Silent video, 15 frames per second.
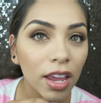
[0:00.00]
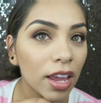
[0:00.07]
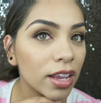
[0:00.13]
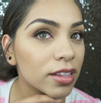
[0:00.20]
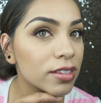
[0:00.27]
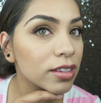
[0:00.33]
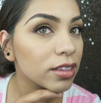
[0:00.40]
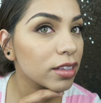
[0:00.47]

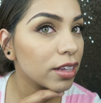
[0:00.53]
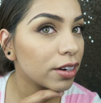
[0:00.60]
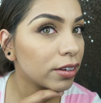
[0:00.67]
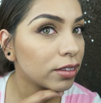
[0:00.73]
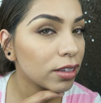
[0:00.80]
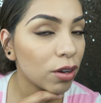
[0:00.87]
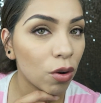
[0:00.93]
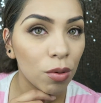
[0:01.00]
It's
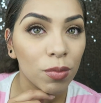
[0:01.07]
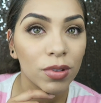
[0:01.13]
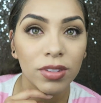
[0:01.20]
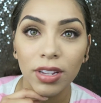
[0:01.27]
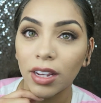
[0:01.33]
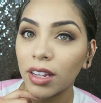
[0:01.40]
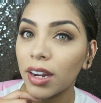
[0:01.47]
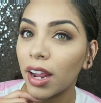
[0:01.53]
literally
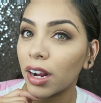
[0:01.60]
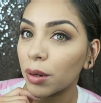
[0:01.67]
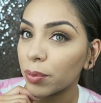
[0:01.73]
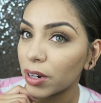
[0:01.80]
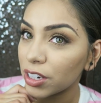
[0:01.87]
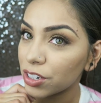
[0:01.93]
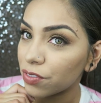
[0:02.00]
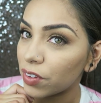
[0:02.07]
almost like an
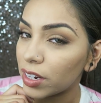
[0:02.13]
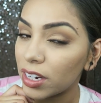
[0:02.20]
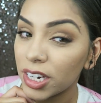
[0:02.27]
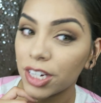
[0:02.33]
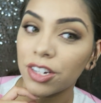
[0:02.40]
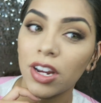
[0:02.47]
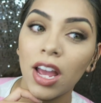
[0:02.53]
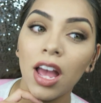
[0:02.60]
airbrush
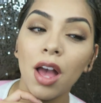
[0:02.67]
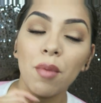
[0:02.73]
finish,